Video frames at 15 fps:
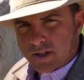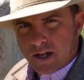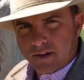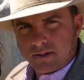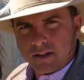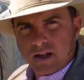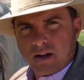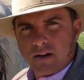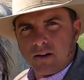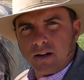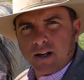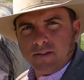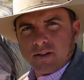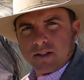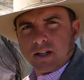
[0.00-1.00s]
out there.
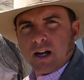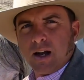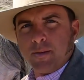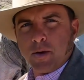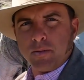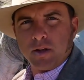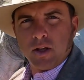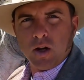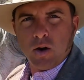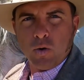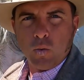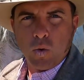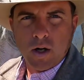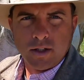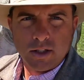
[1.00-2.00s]
Leave us a comment below.
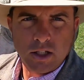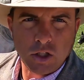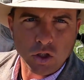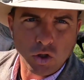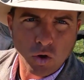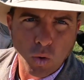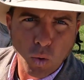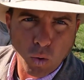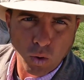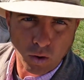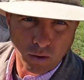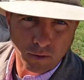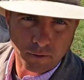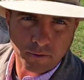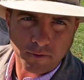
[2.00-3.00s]
What's
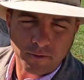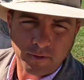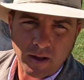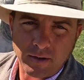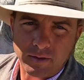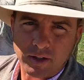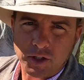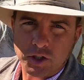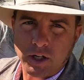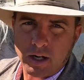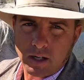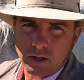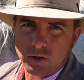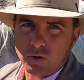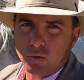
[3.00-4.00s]
your favorite
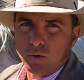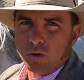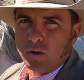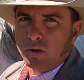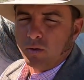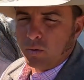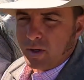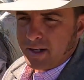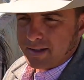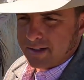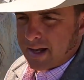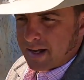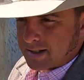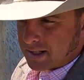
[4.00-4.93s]
shedding tool when it's that